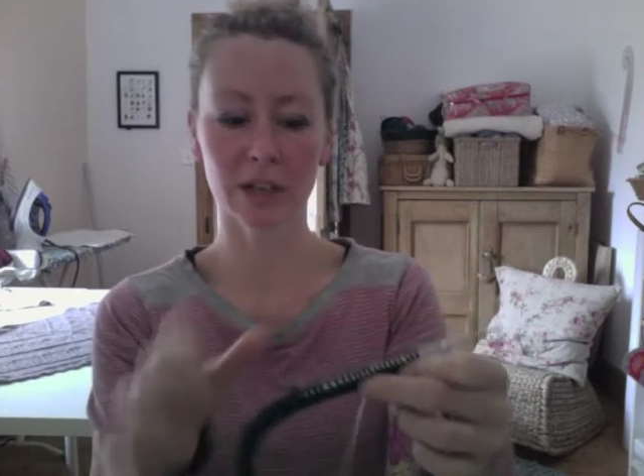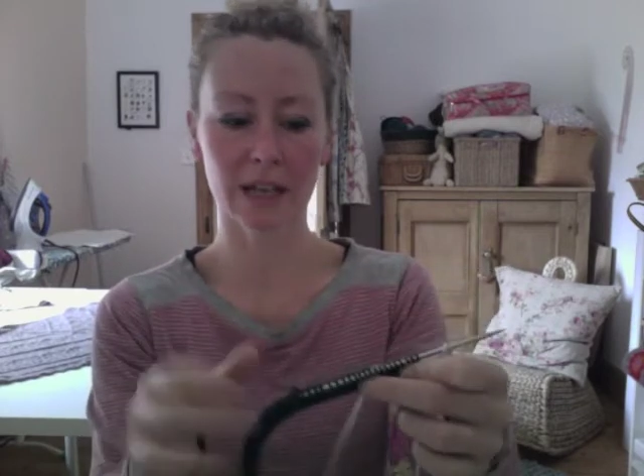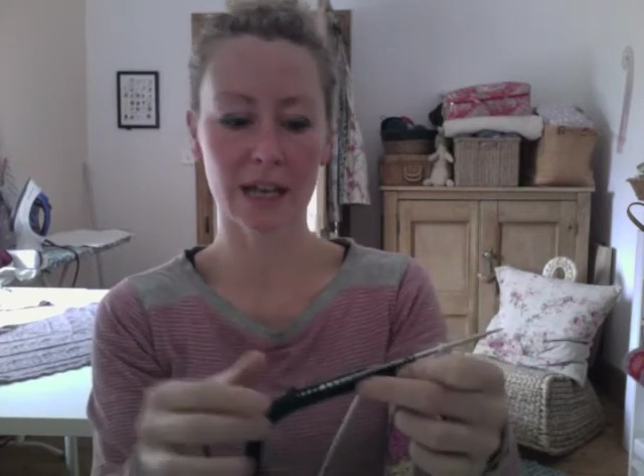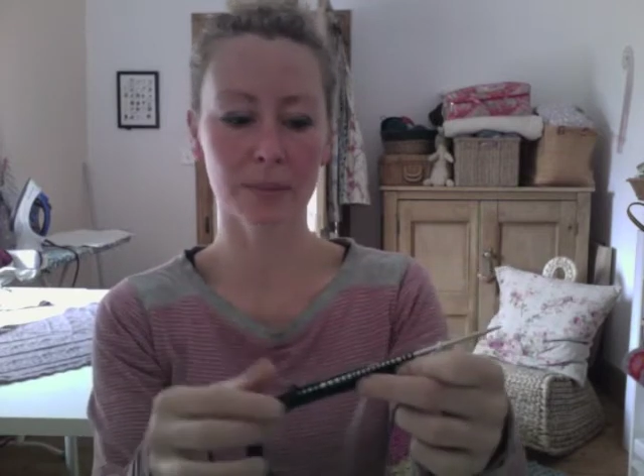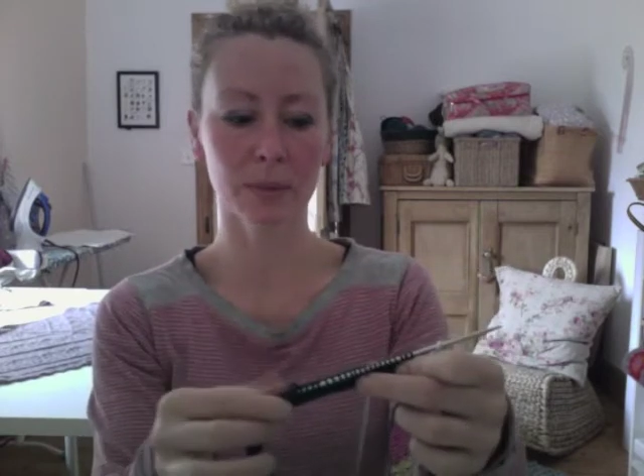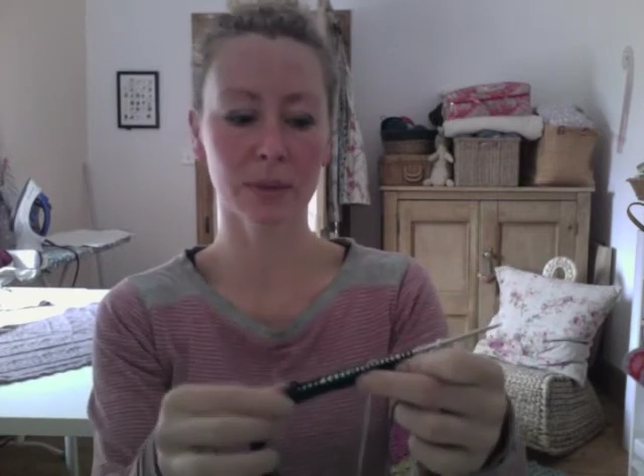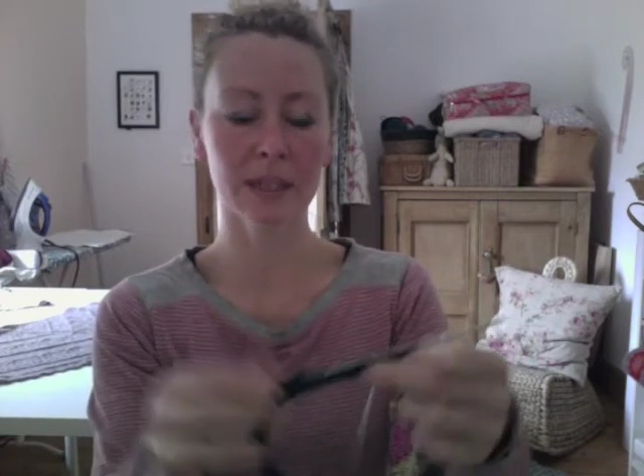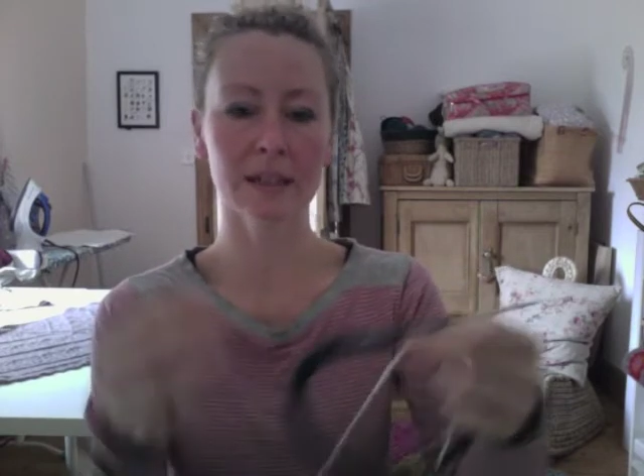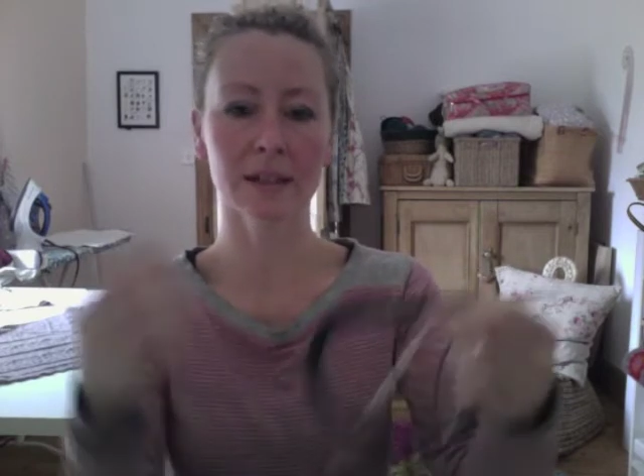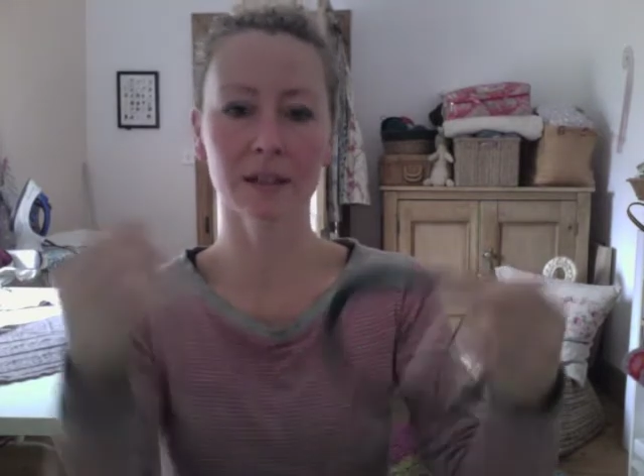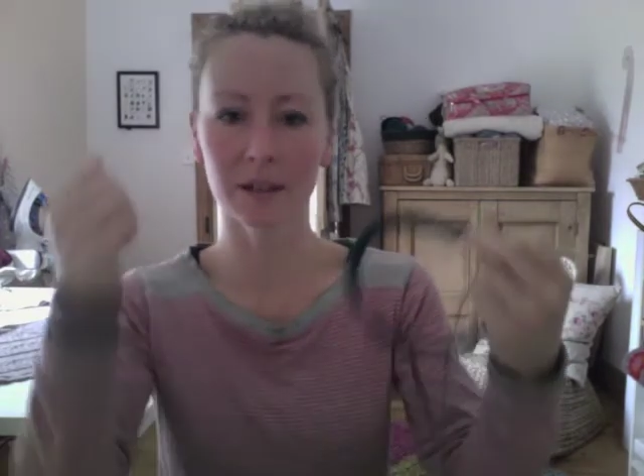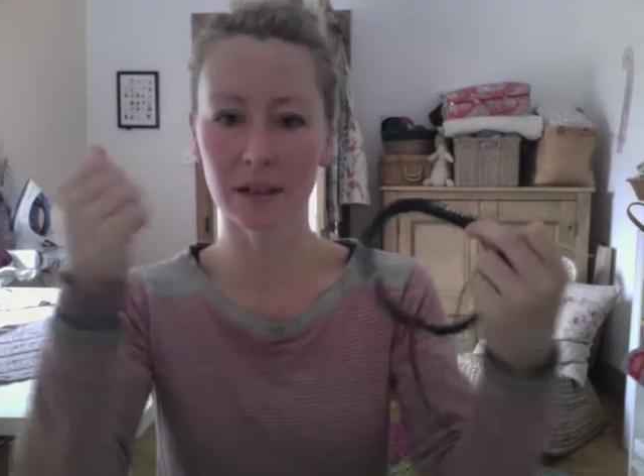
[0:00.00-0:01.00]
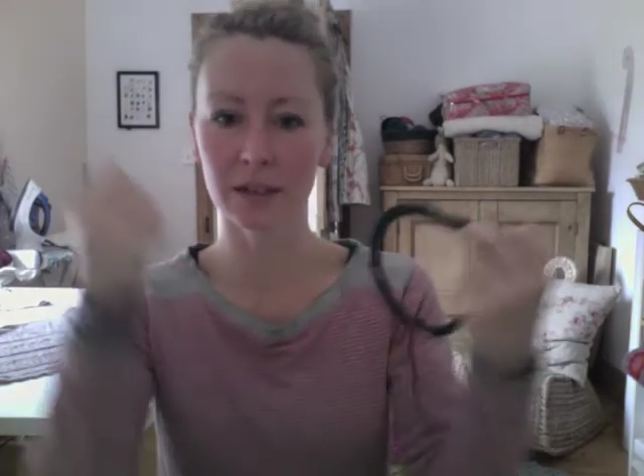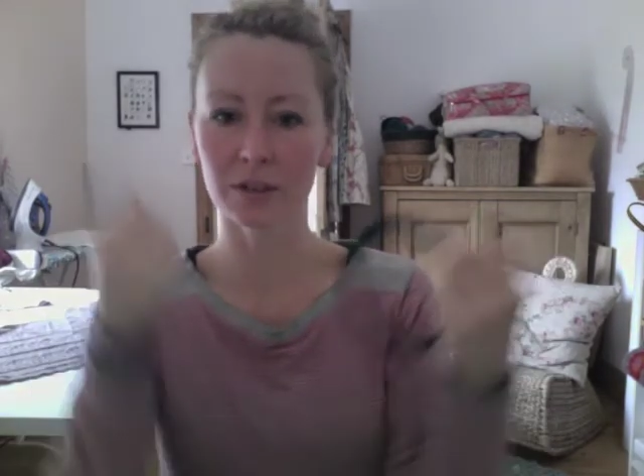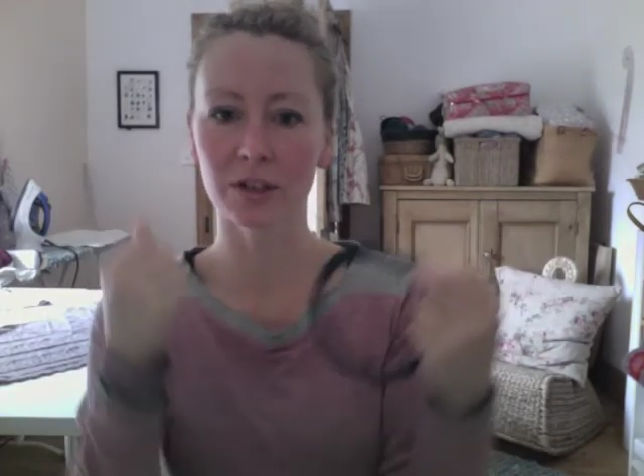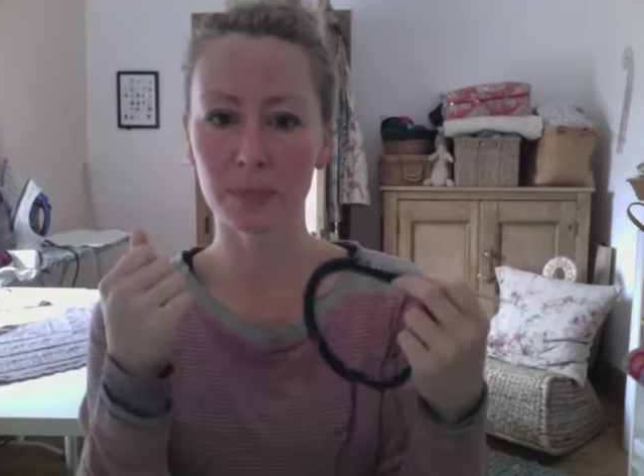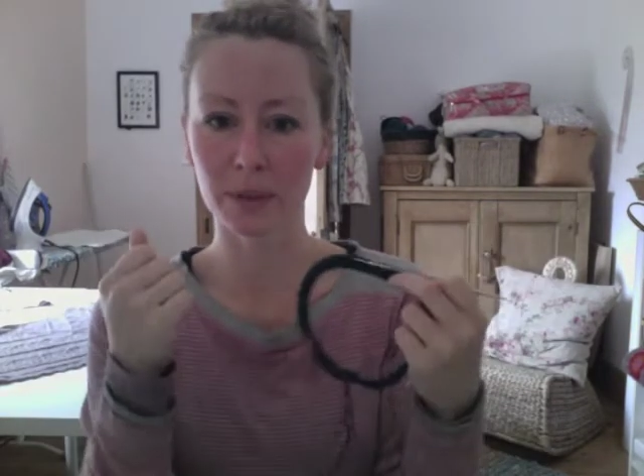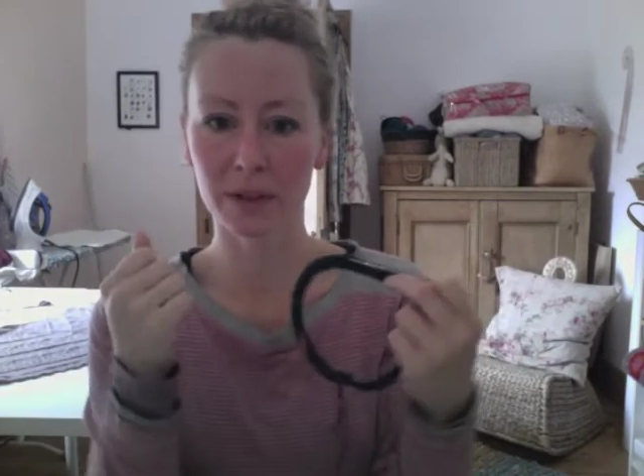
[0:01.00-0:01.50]
cable needle and
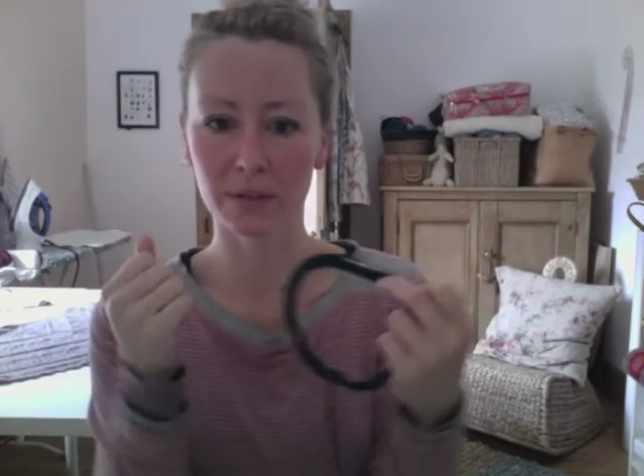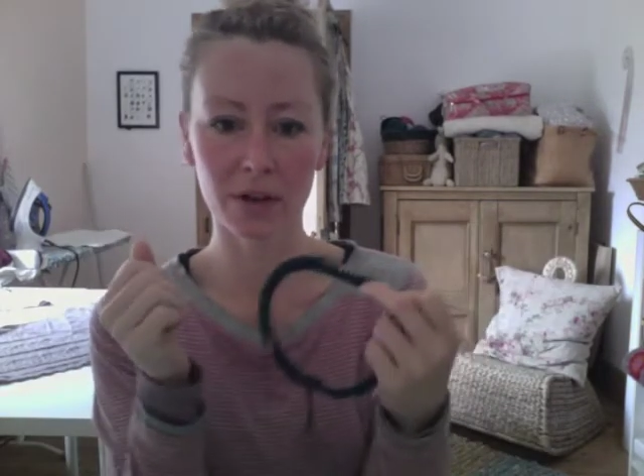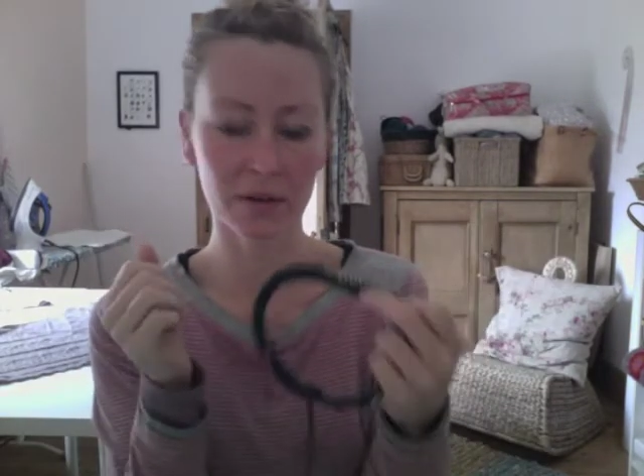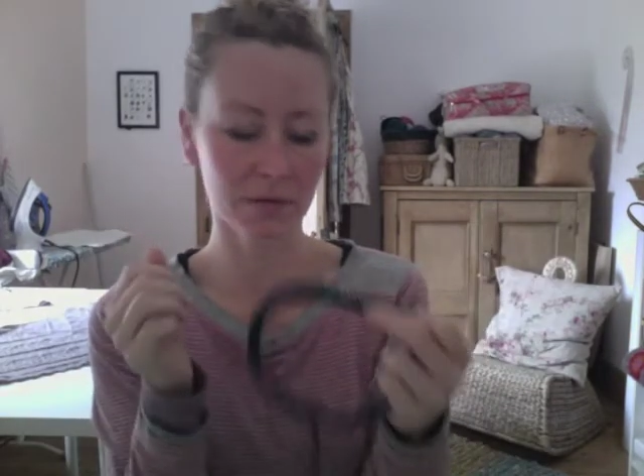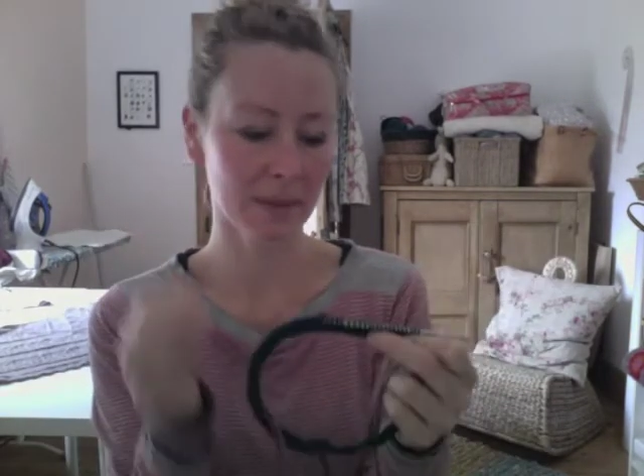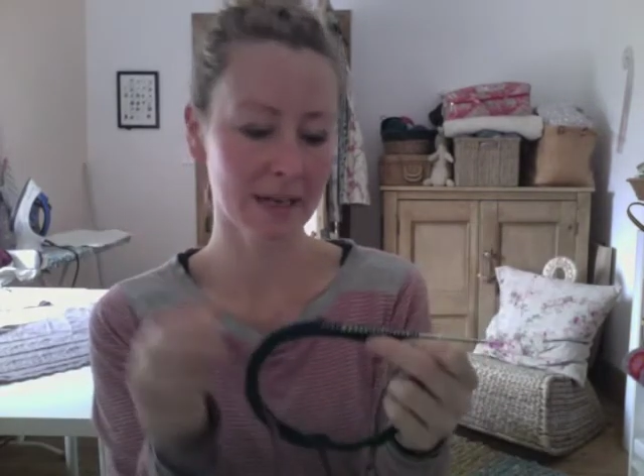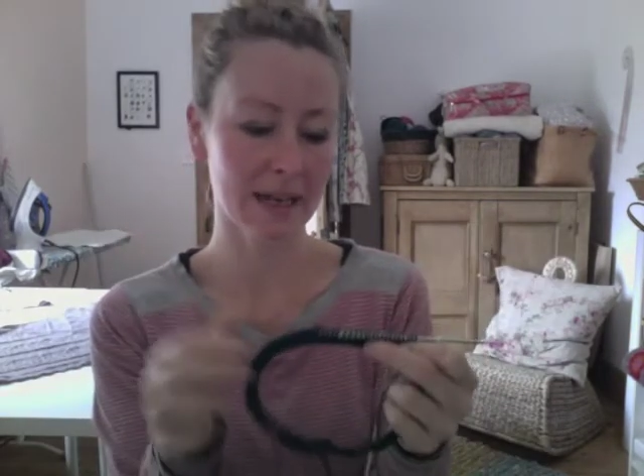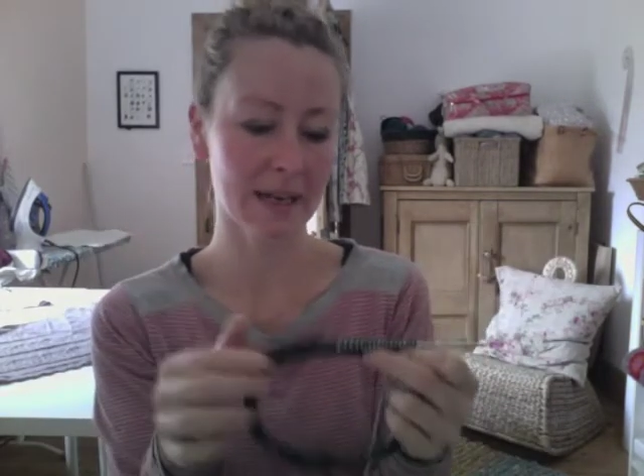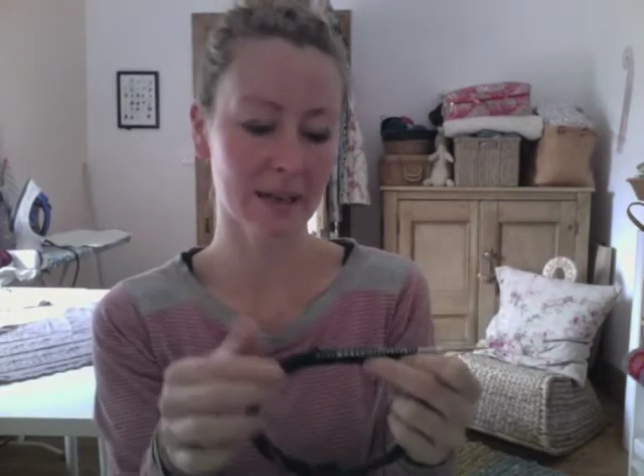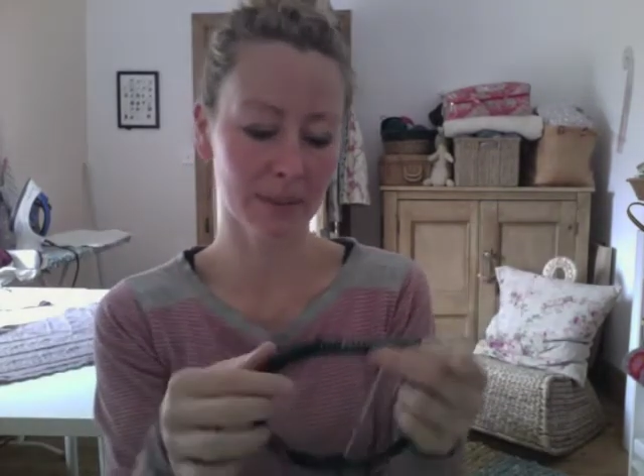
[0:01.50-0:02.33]
actually put it over my neck,